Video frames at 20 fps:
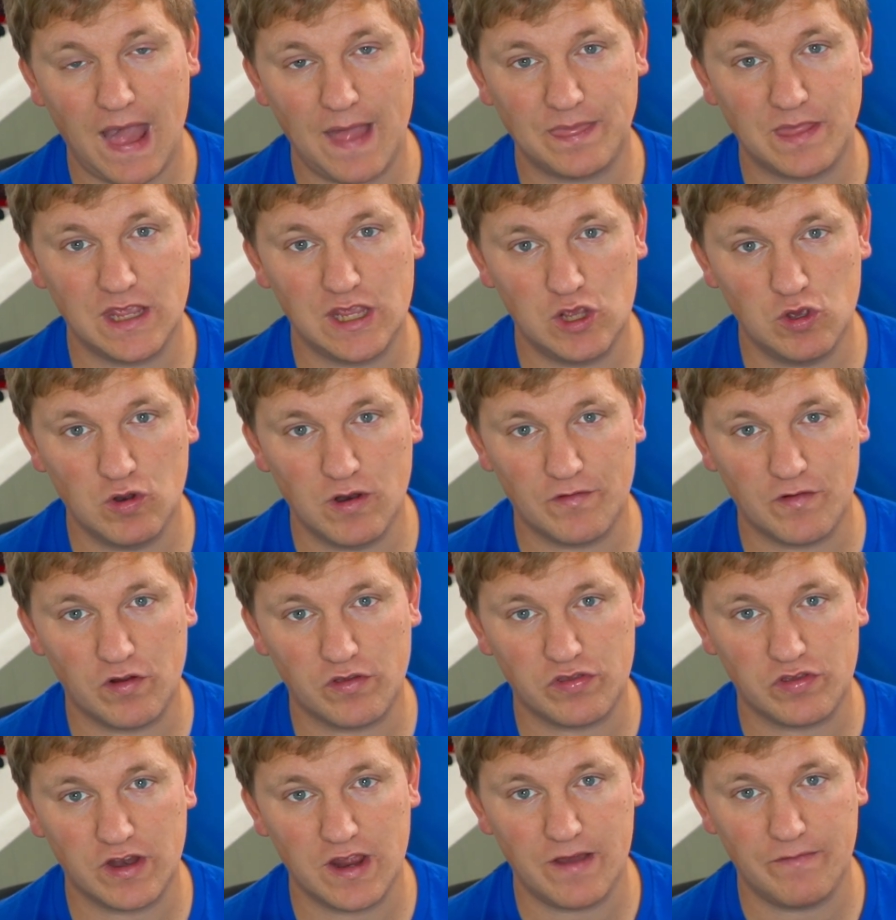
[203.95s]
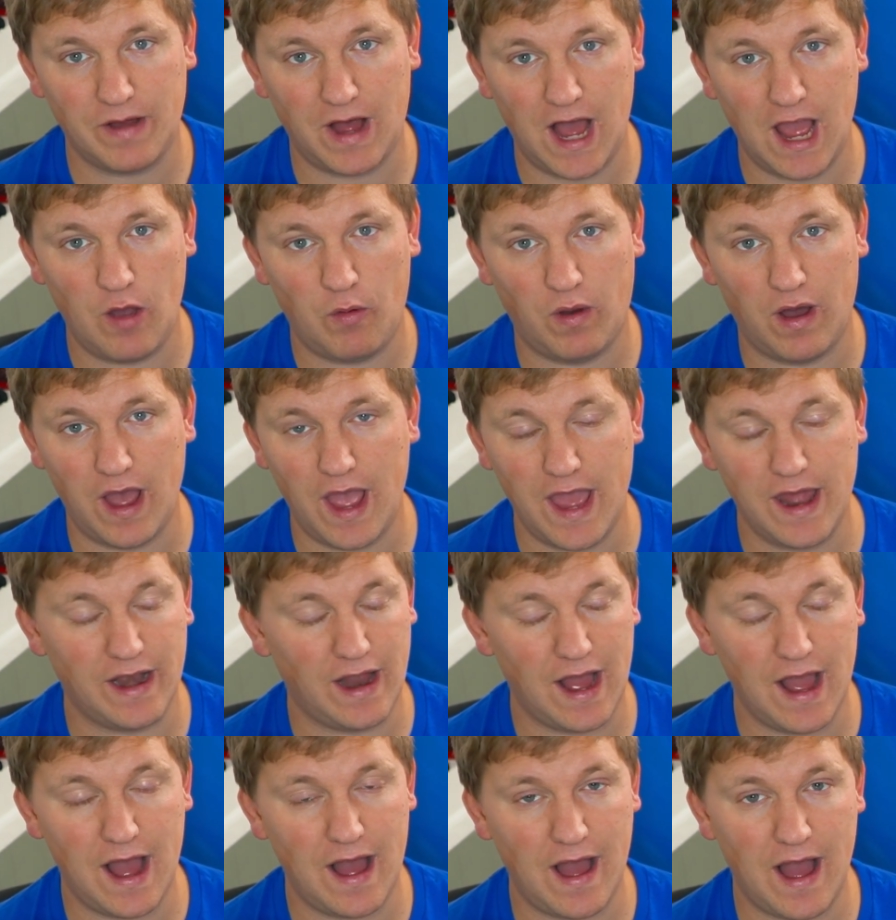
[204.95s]
at the University of Iowa.
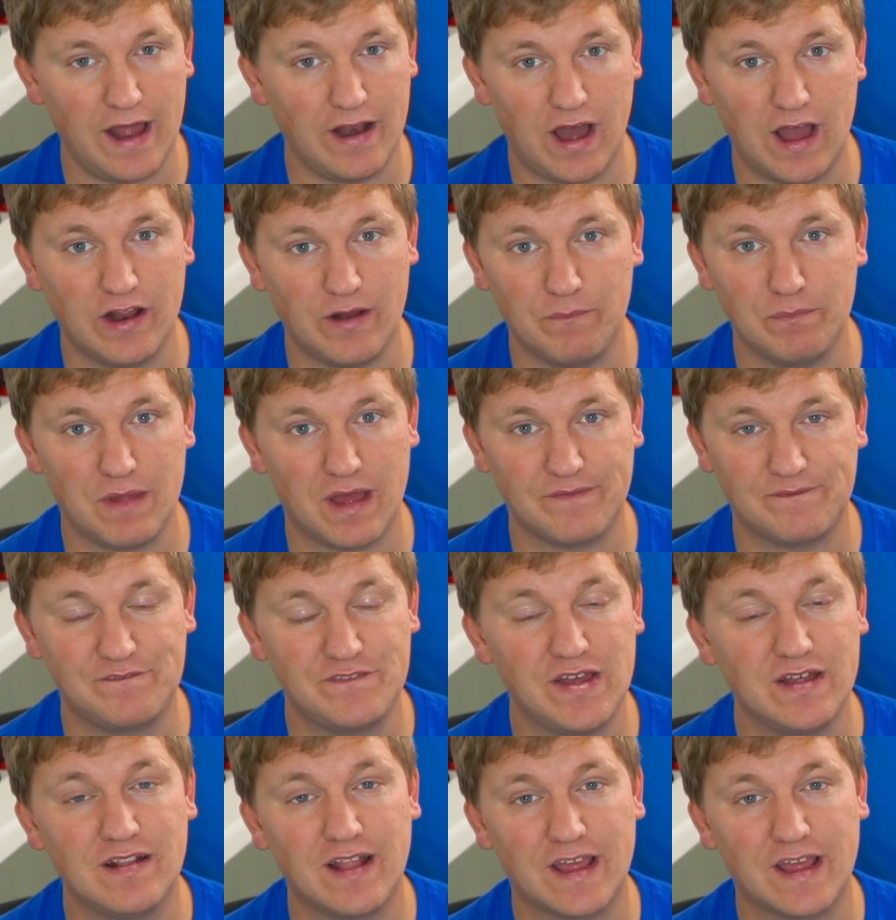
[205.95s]
And I'm not